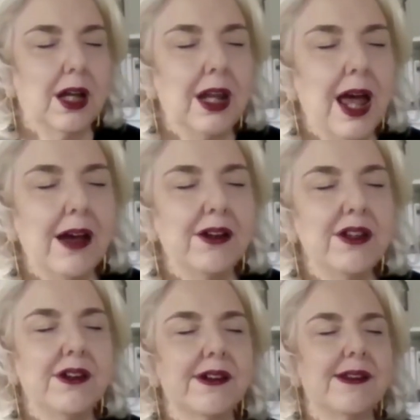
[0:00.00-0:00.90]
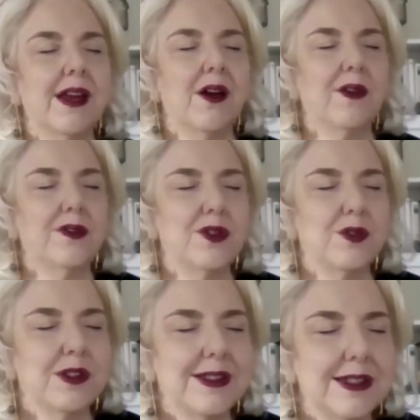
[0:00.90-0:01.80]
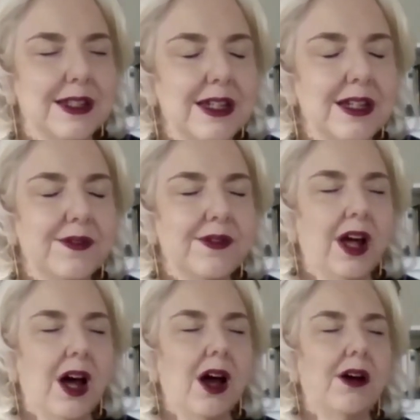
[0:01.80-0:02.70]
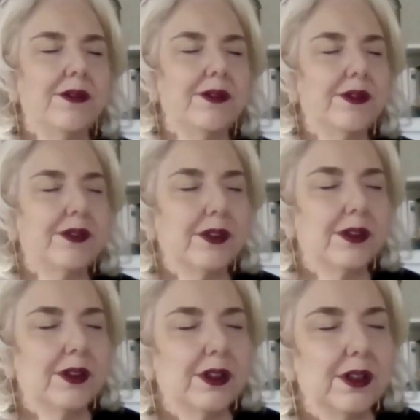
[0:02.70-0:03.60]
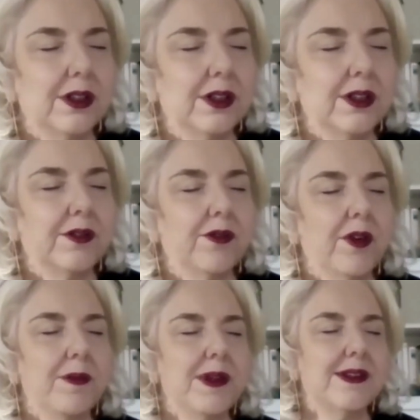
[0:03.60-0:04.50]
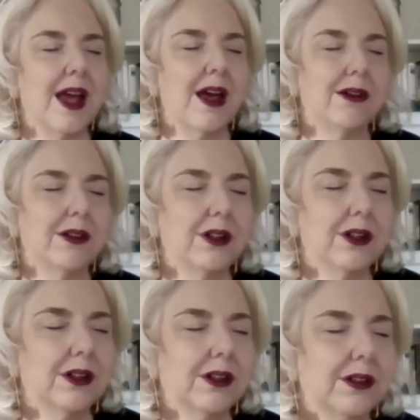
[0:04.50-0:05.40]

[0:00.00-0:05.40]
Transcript: Allow yourself to receive love from this elder